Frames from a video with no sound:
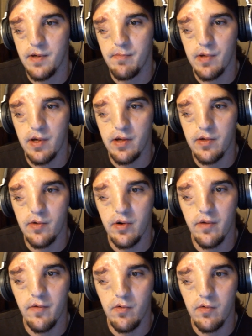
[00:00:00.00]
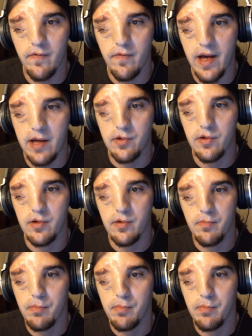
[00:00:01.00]
It just seems, like, sort of
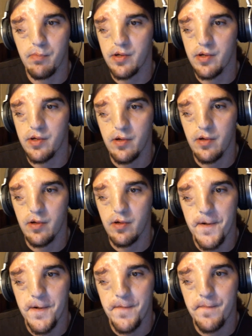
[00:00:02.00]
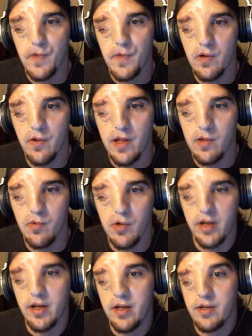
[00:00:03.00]
old-fashioned, but, you
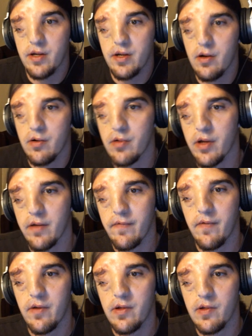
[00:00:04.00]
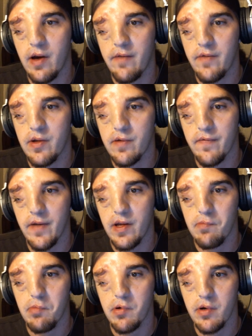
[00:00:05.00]
know, that's where I need to go. Like, it's
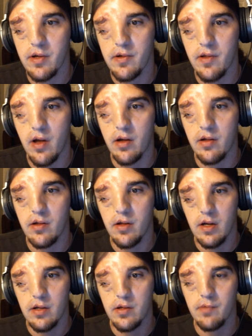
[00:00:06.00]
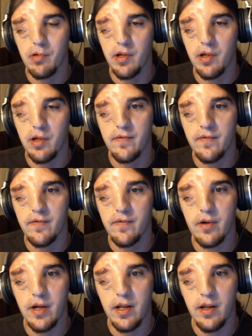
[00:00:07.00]
obvious Facebook is not the
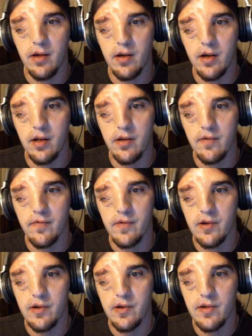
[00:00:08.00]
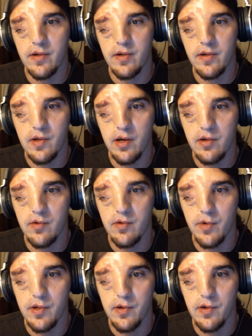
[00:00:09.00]
place for any kind of serious
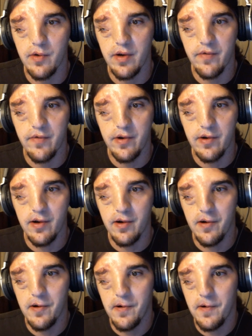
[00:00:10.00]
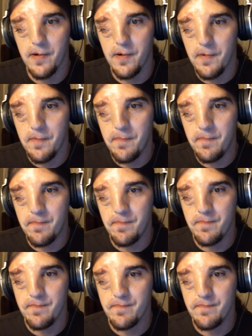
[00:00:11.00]
discussion whatsoever. Mm -hmm.